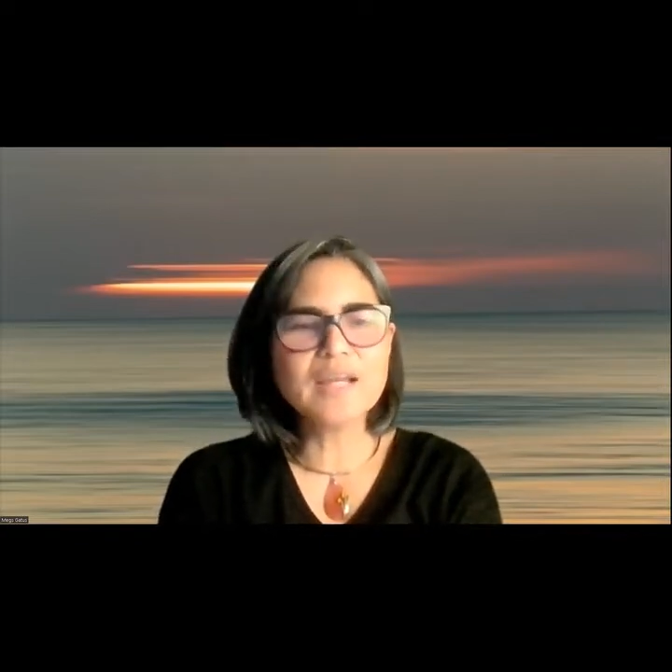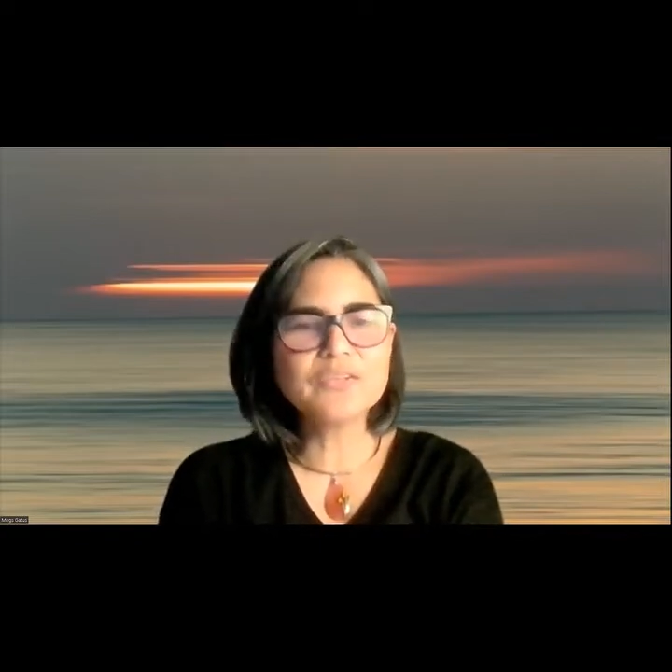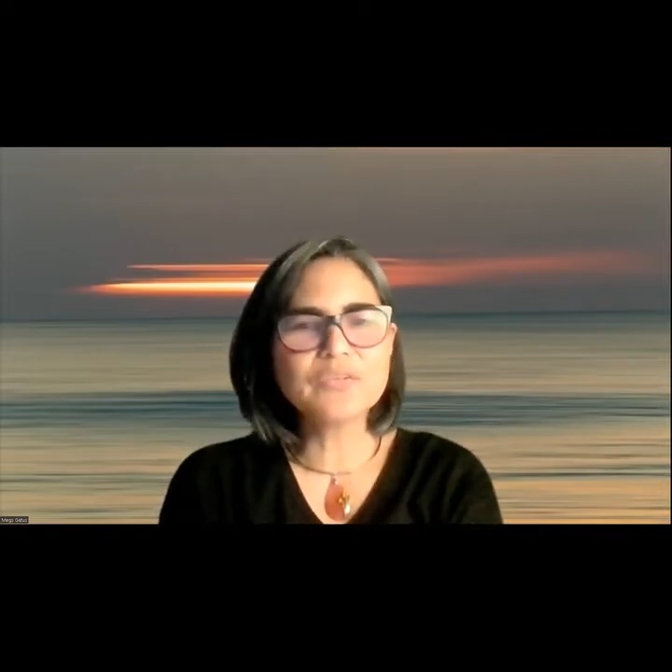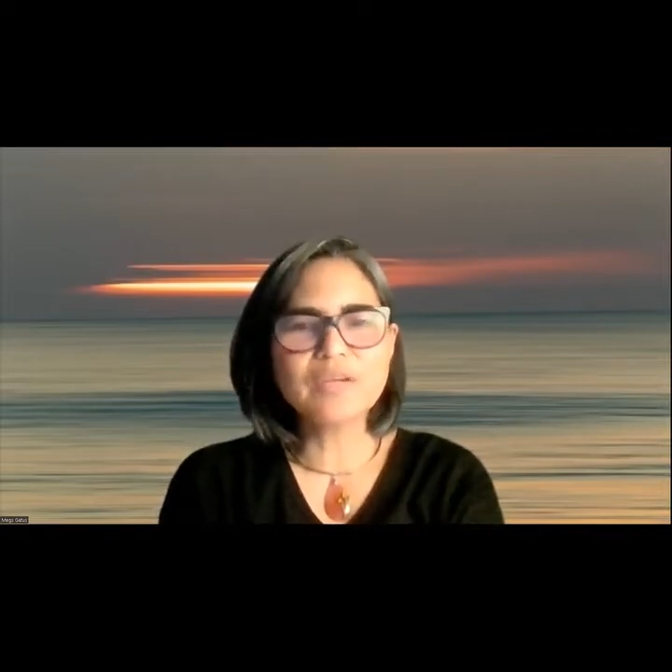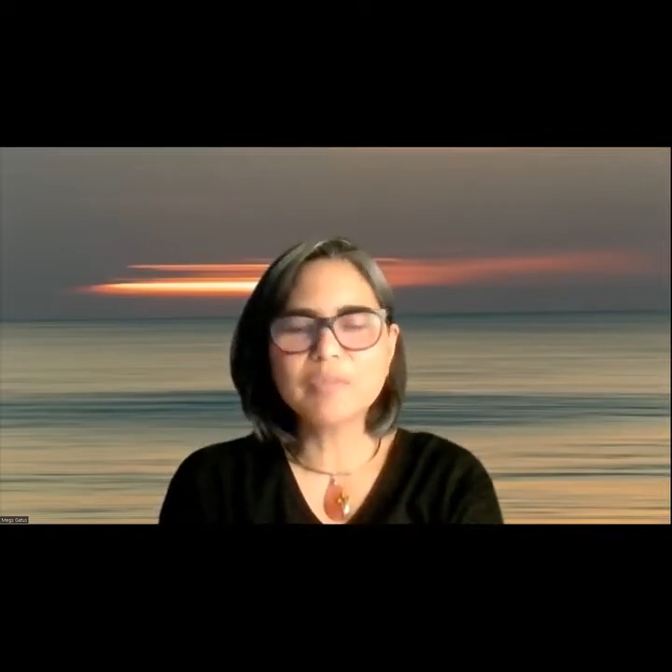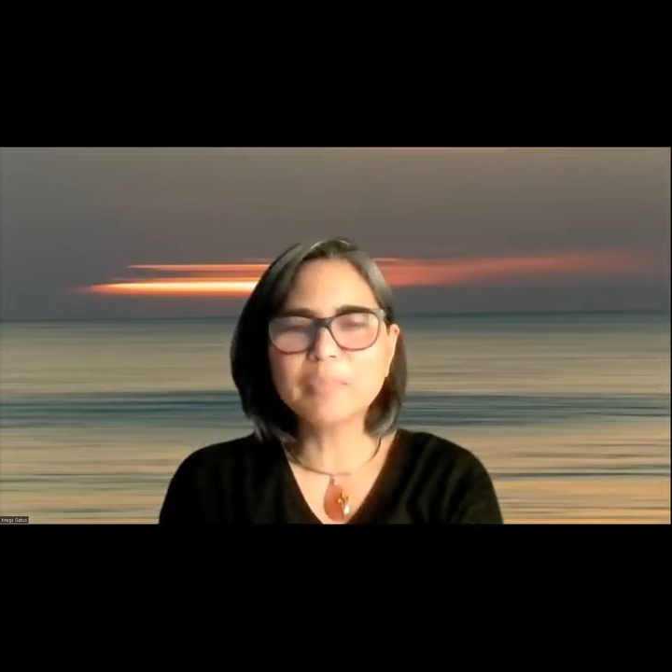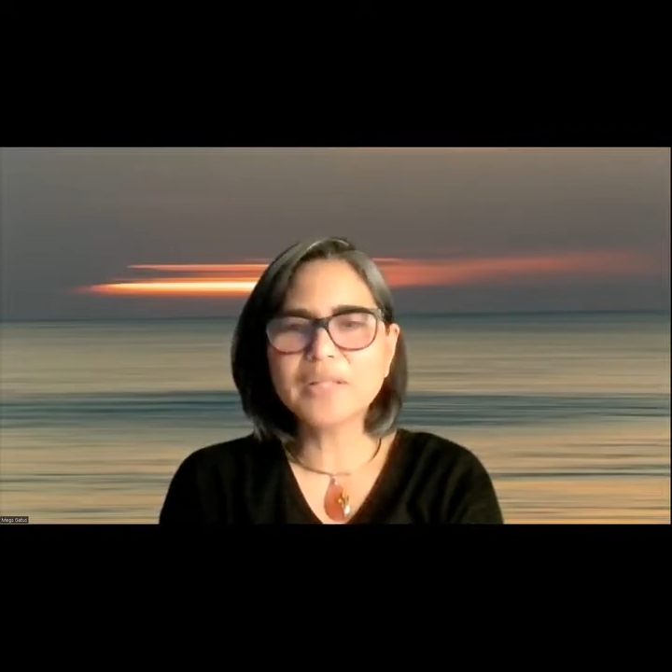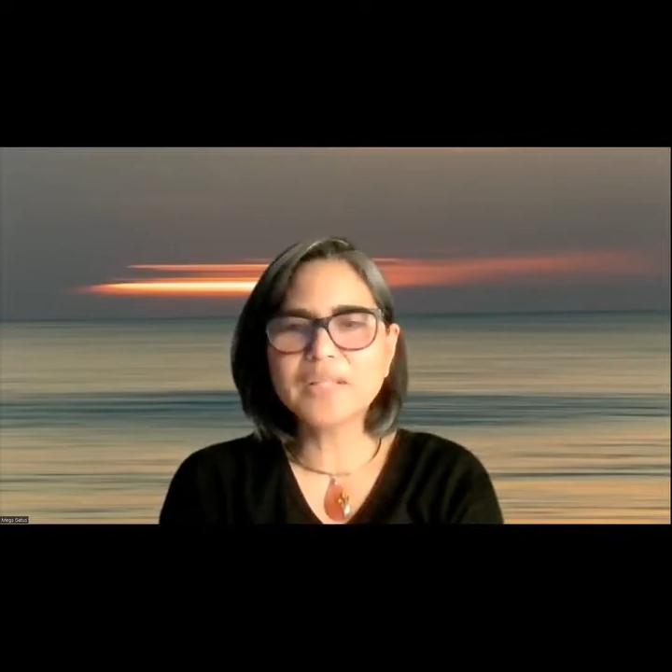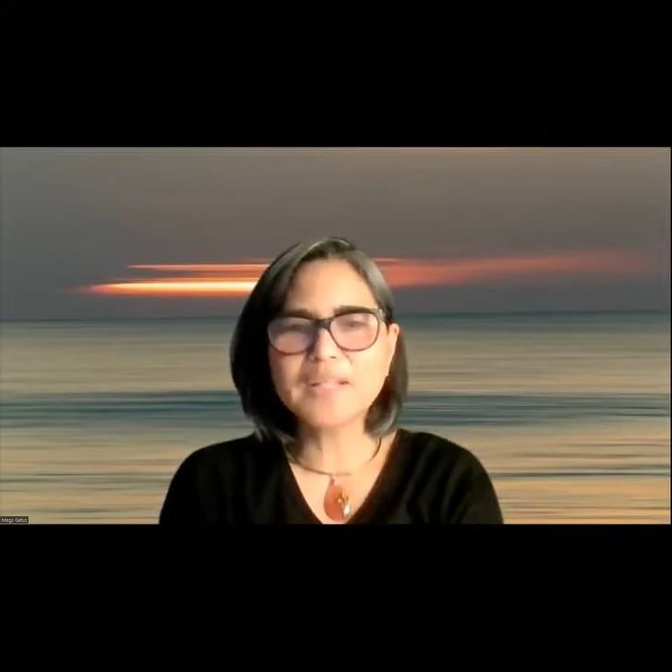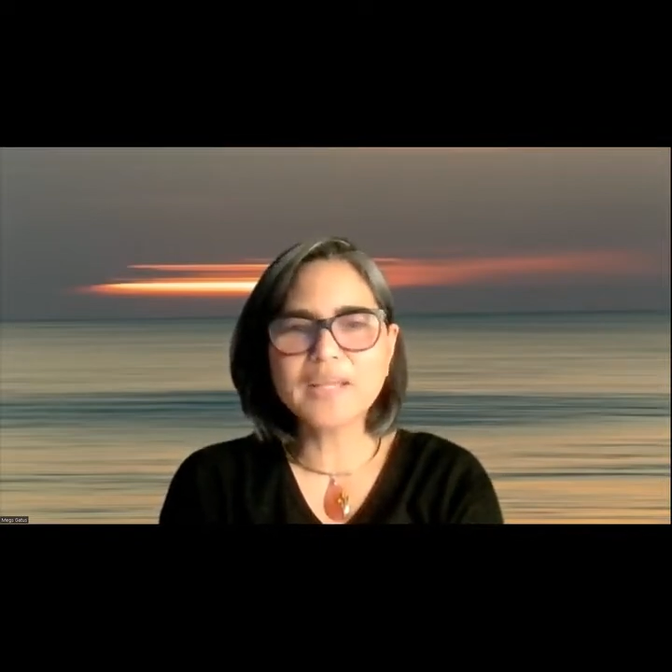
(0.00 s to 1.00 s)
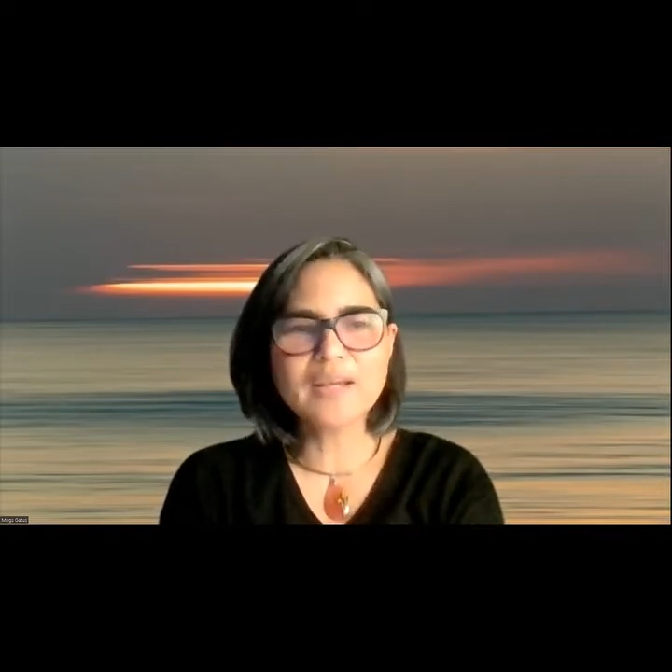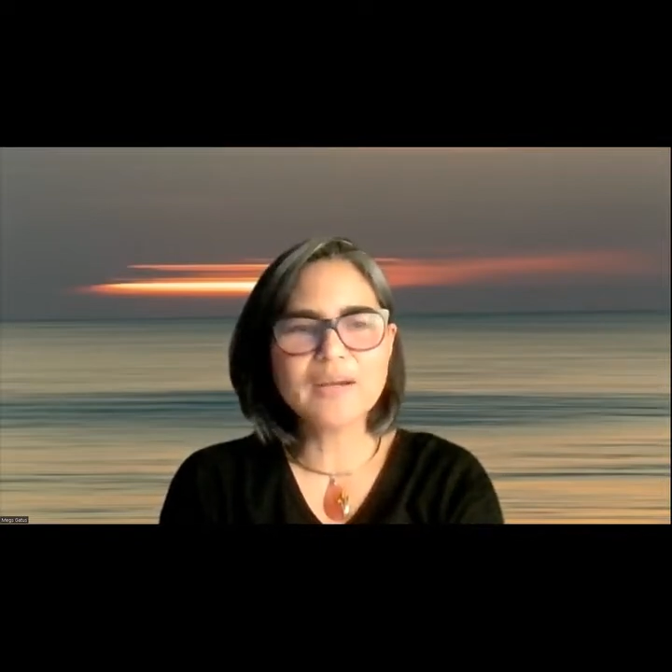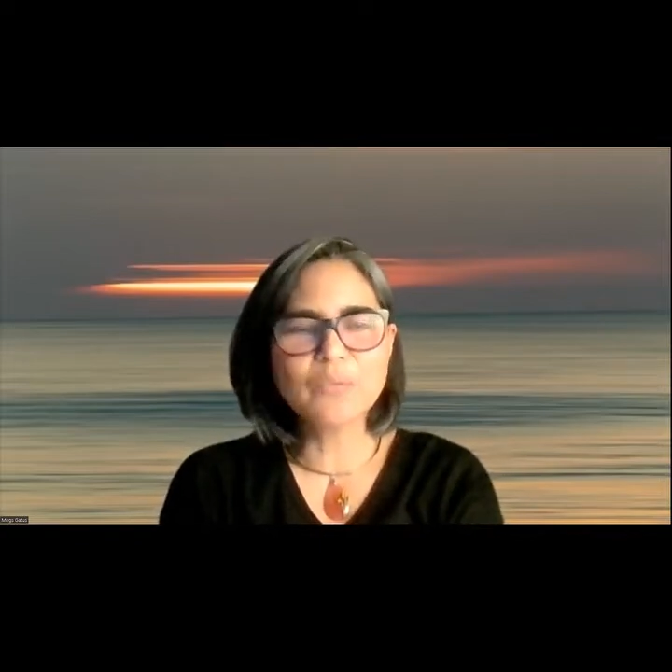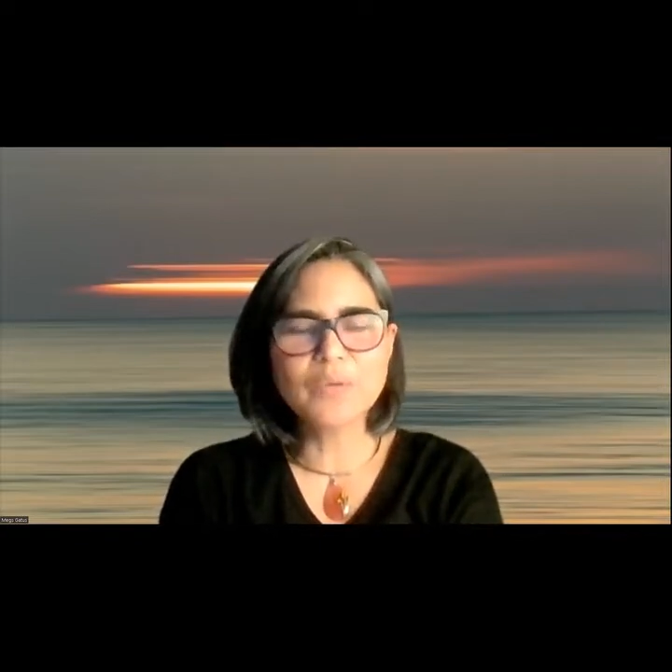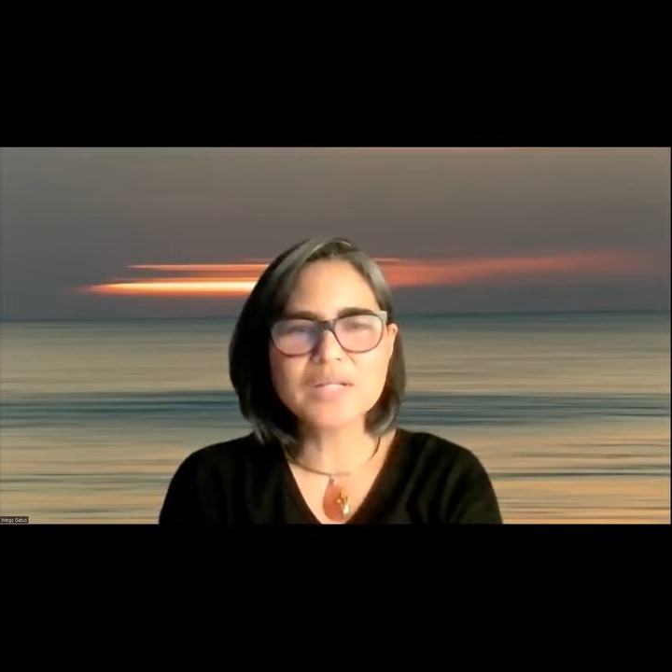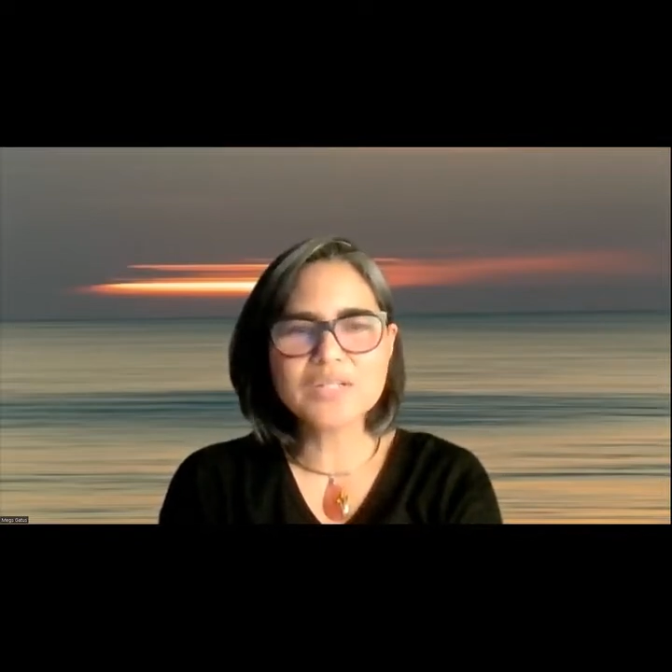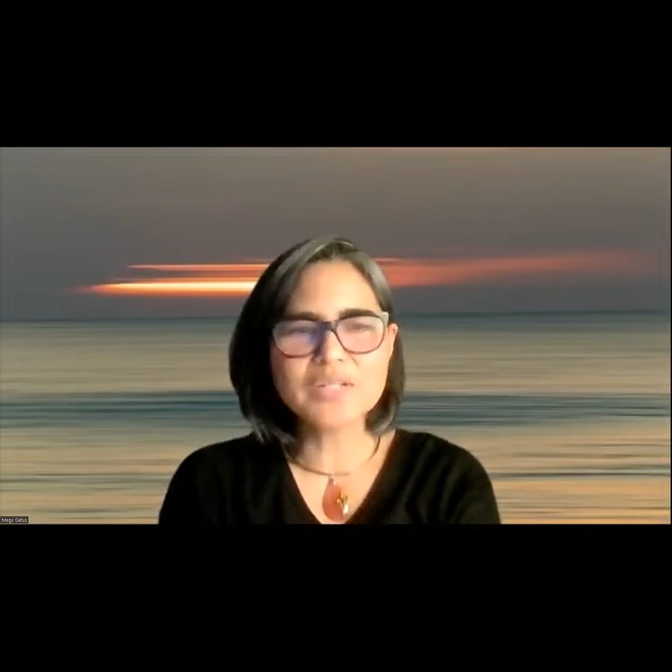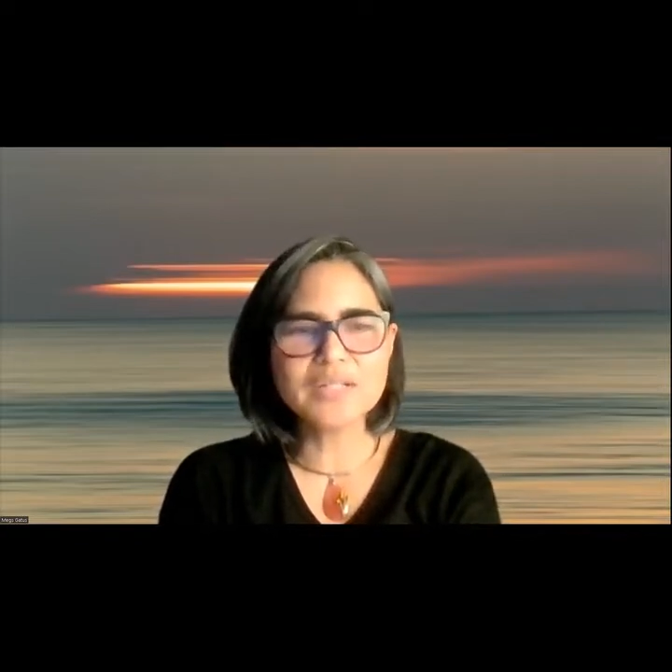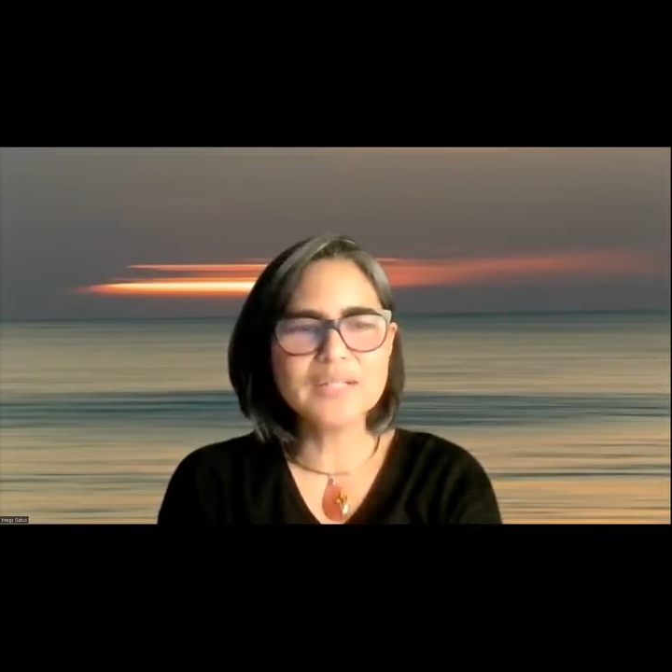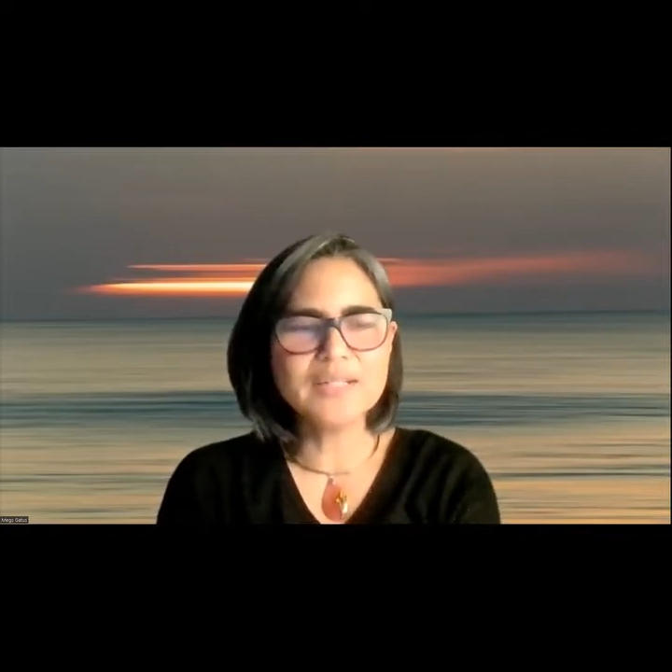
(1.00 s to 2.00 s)
to everybody there
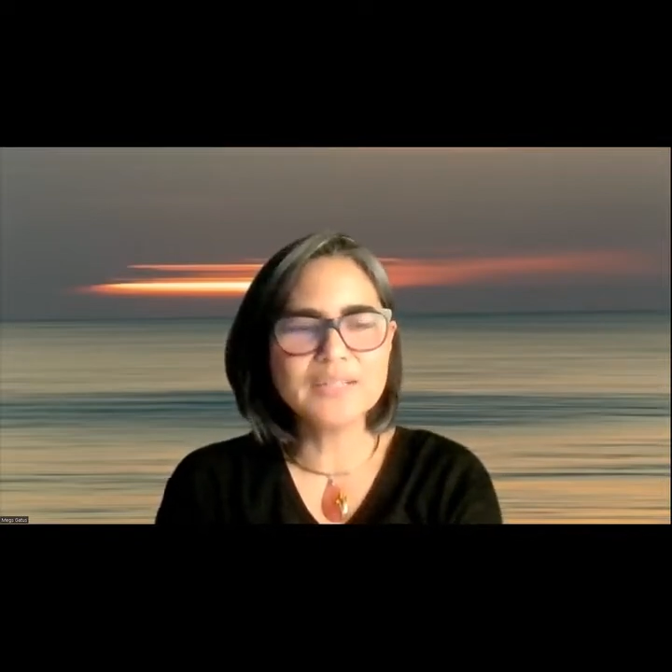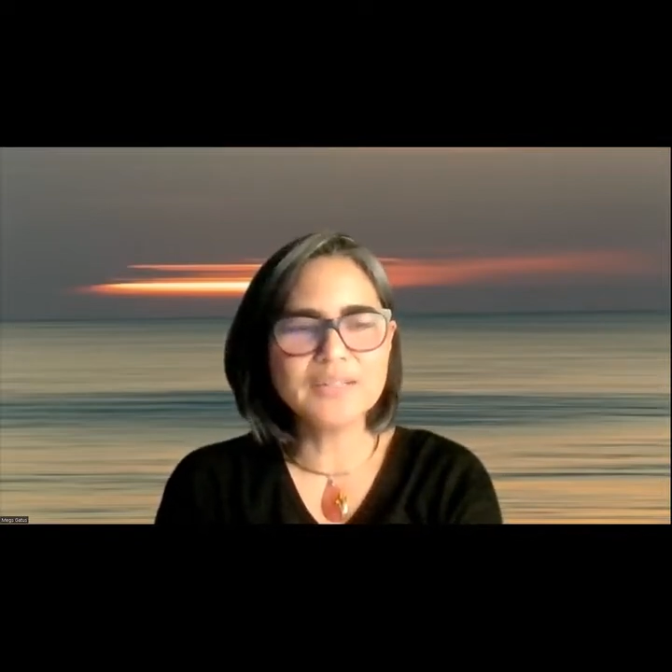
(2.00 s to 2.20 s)
watching,